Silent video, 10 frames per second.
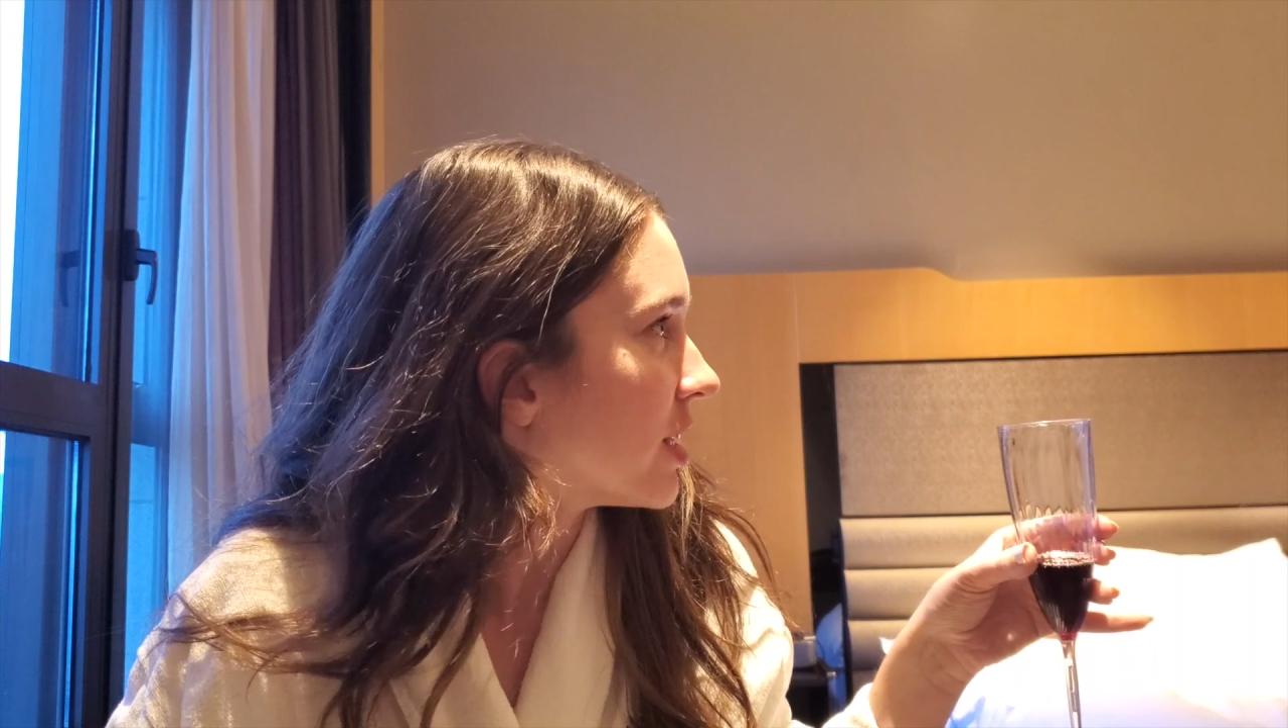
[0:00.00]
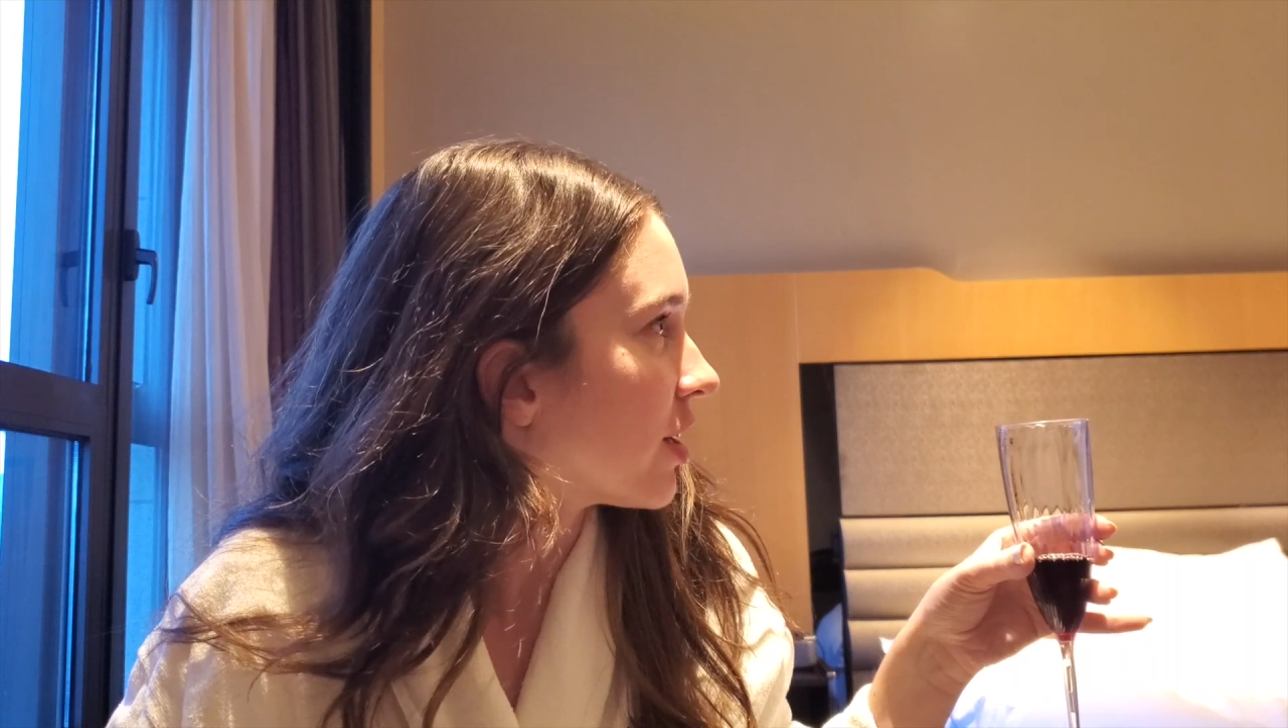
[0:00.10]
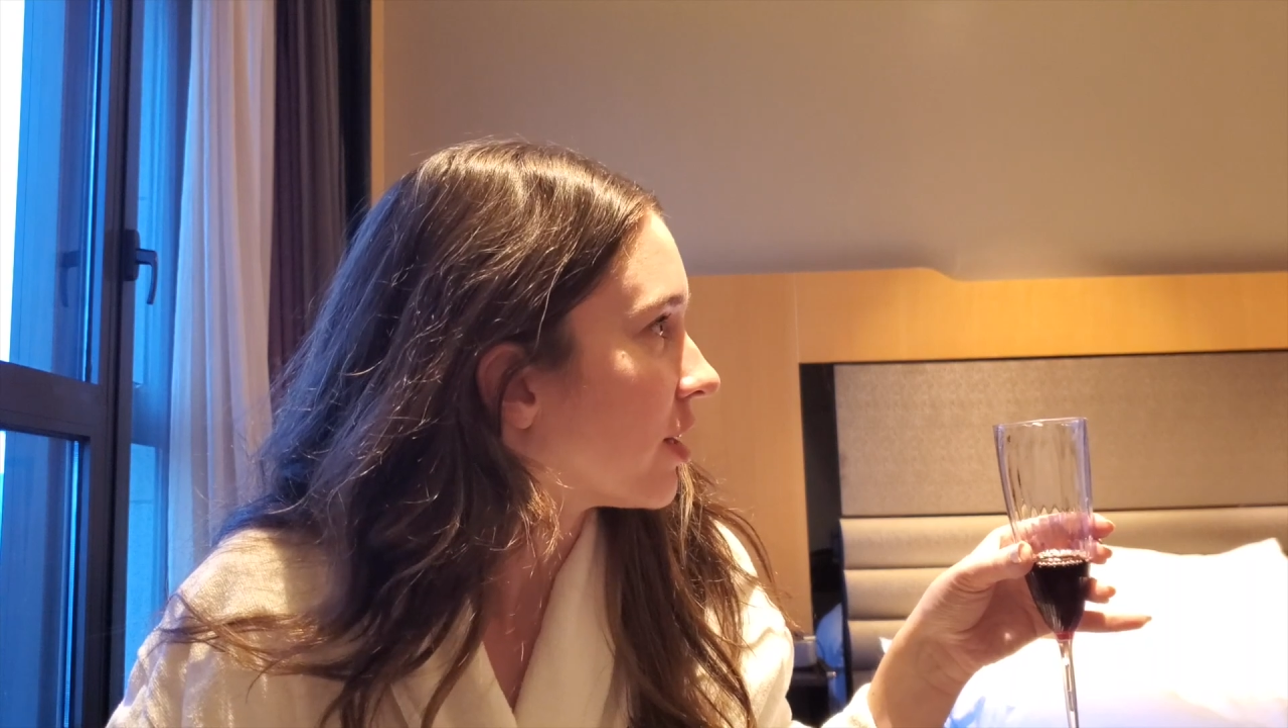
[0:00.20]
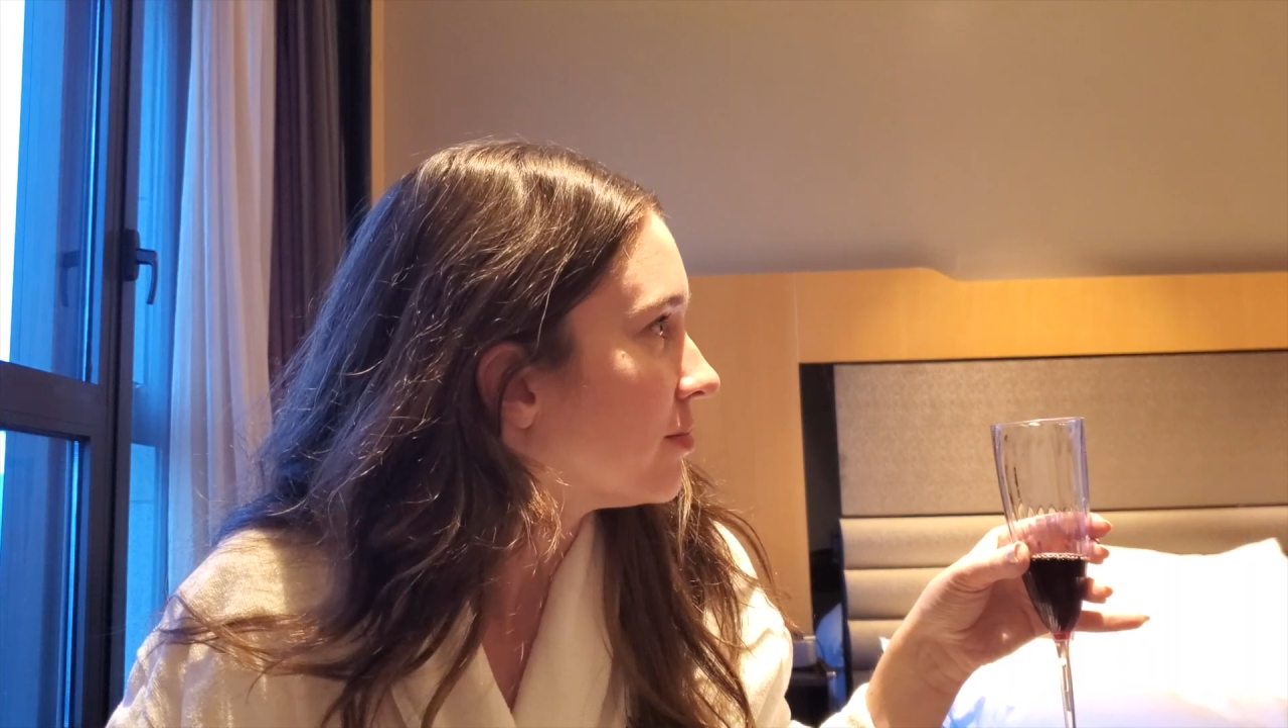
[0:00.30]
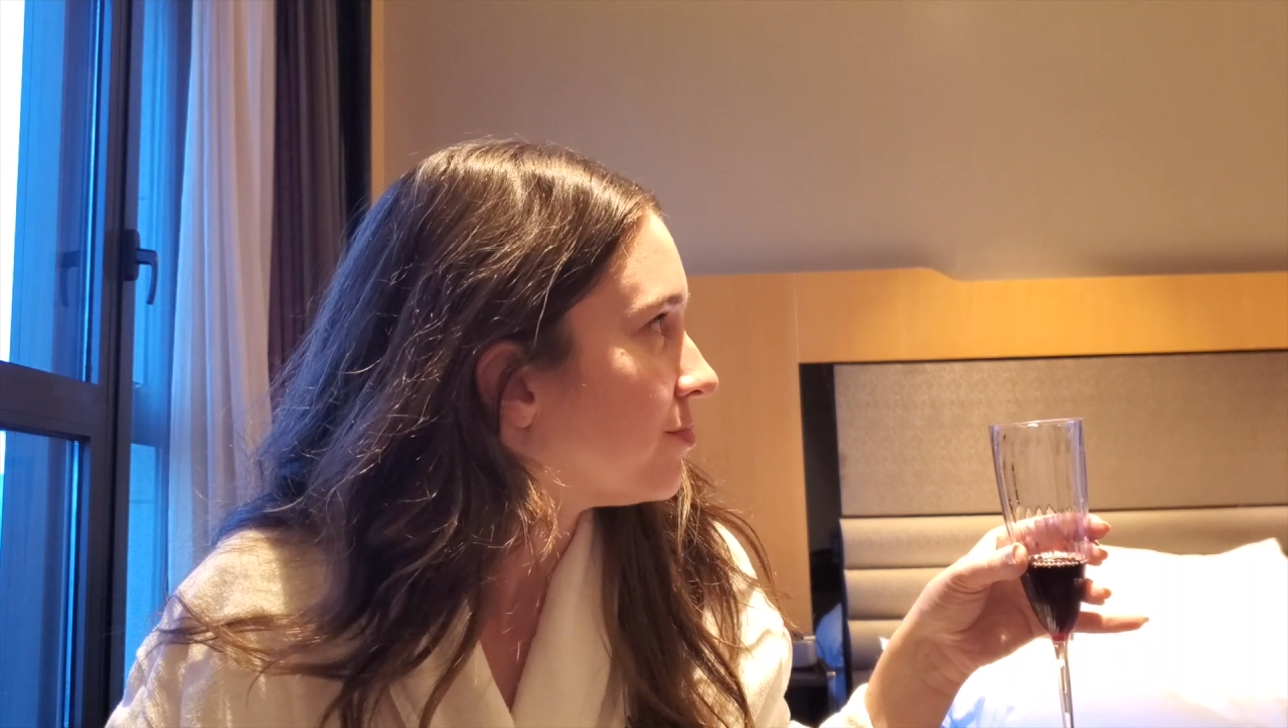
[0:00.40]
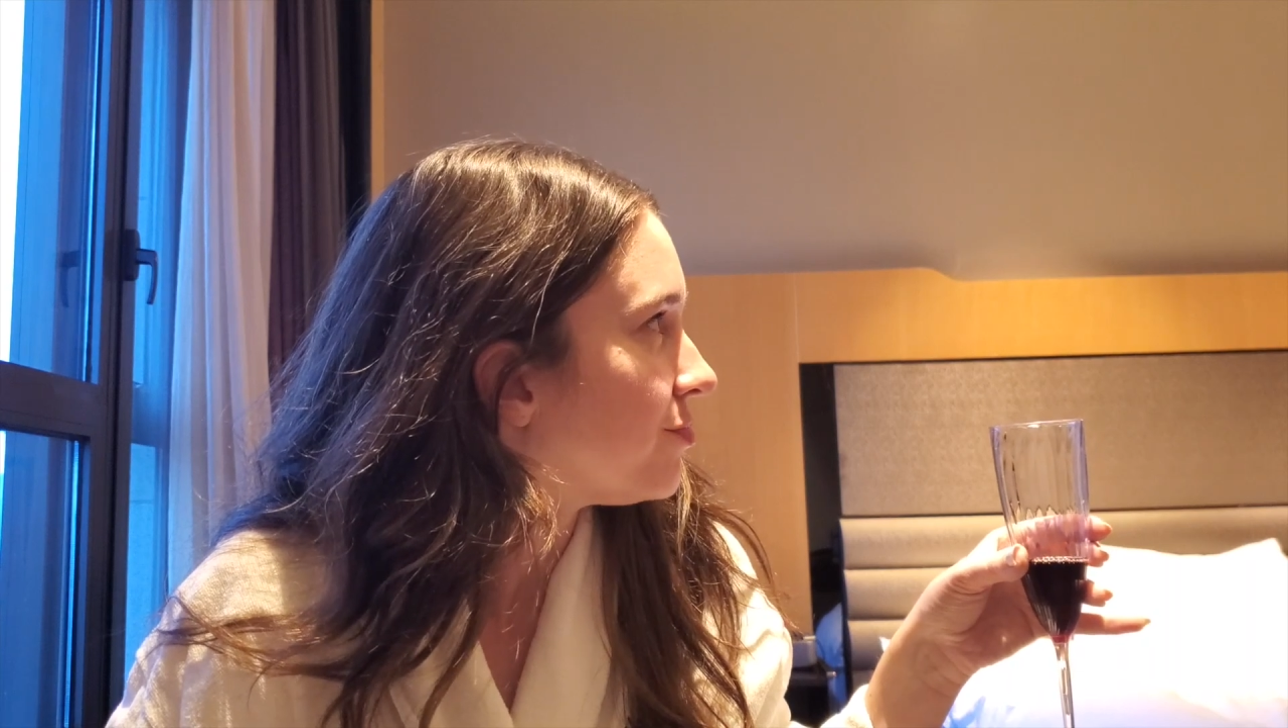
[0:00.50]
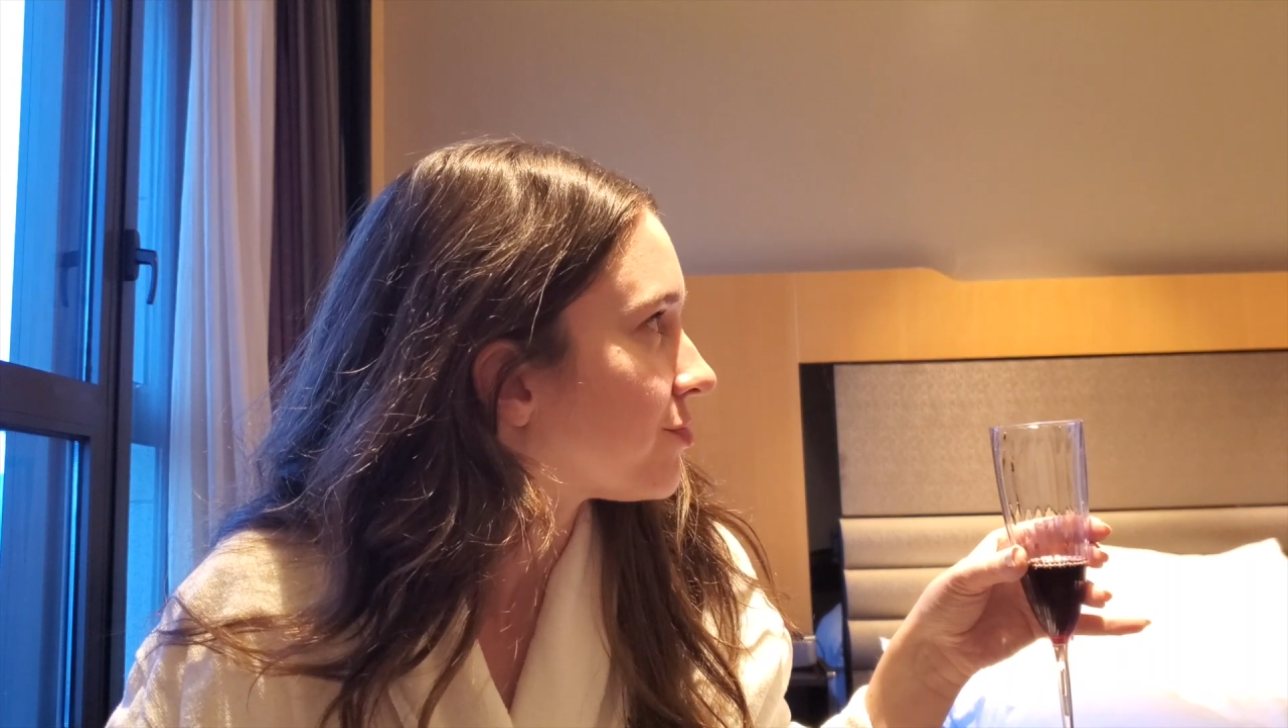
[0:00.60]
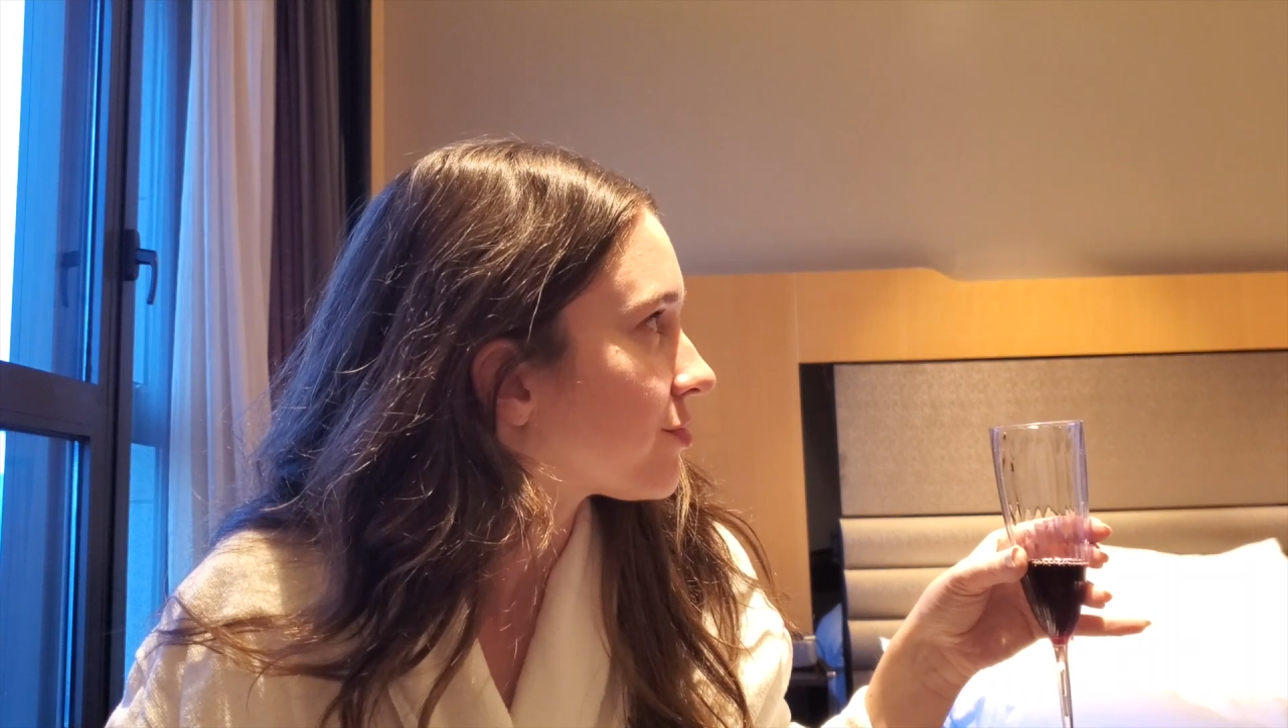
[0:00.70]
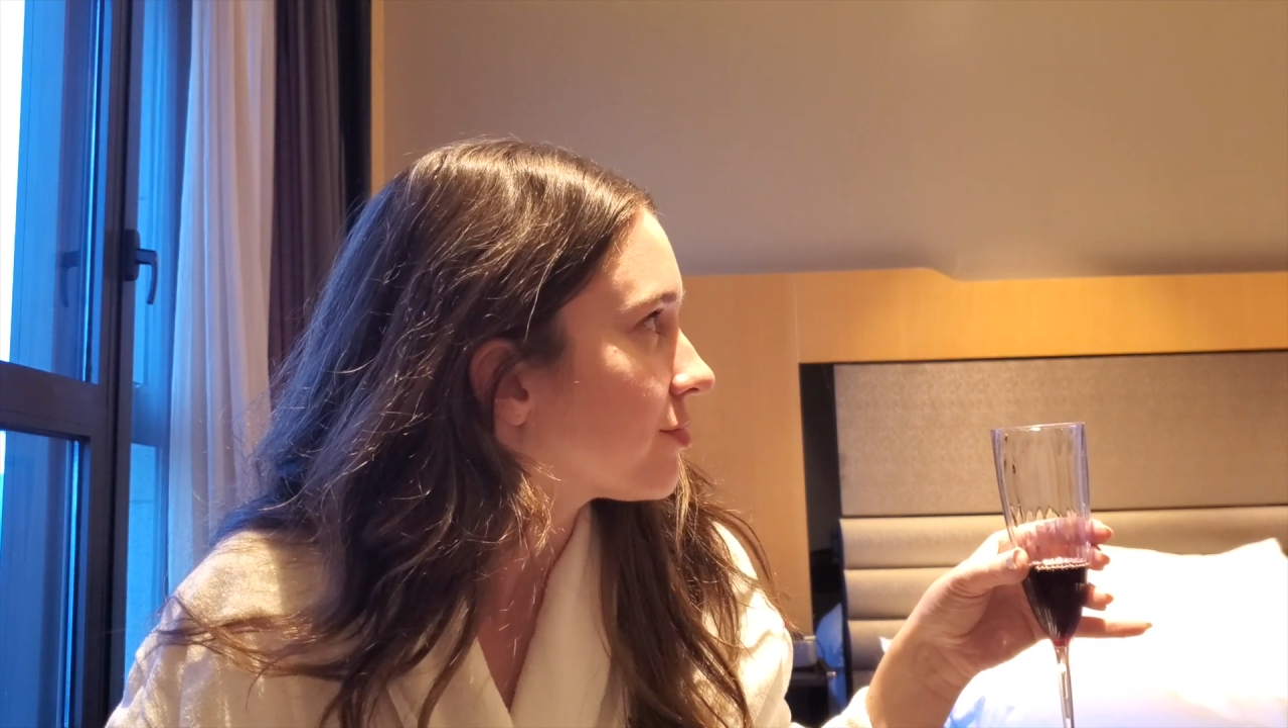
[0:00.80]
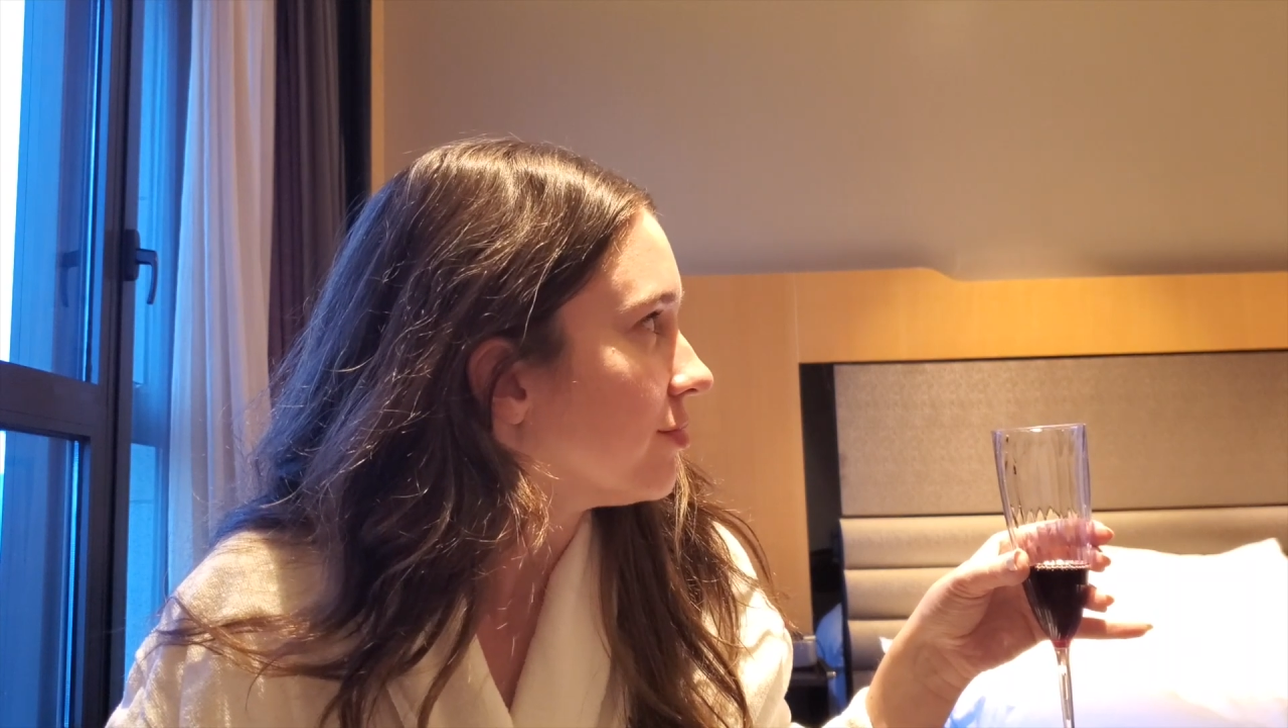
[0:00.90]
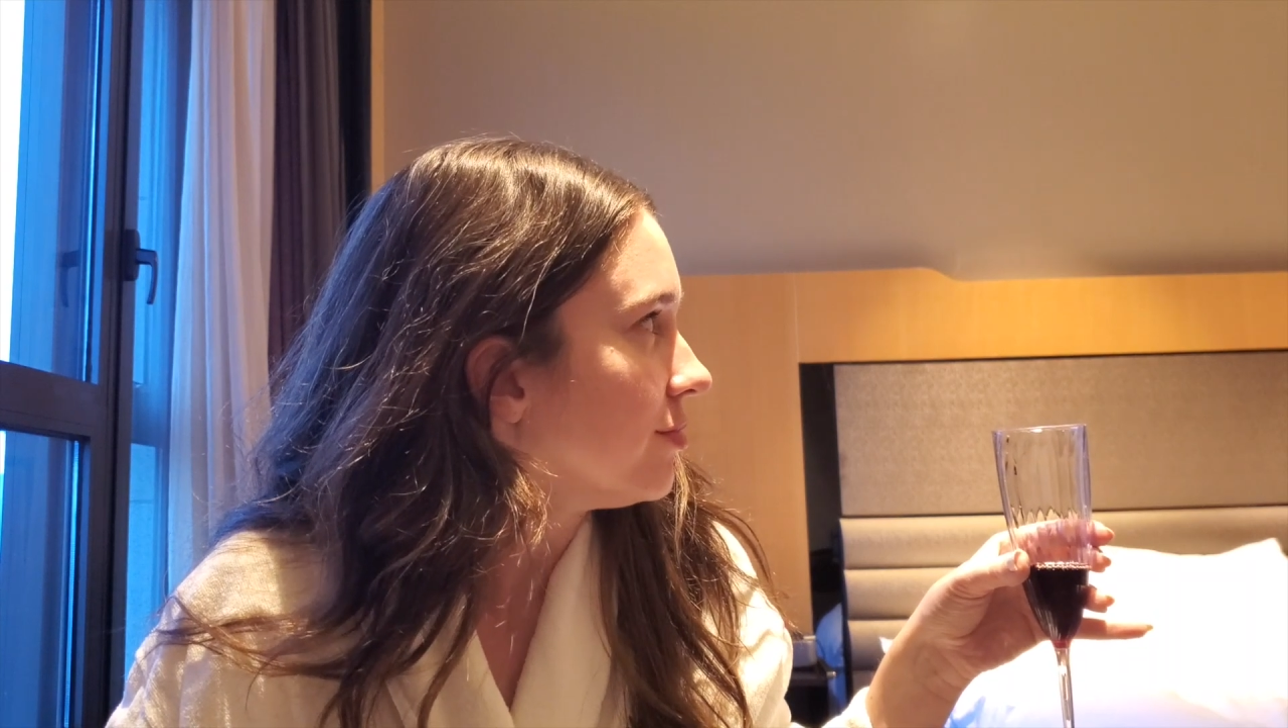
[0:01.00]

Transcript: dinner. Maybe.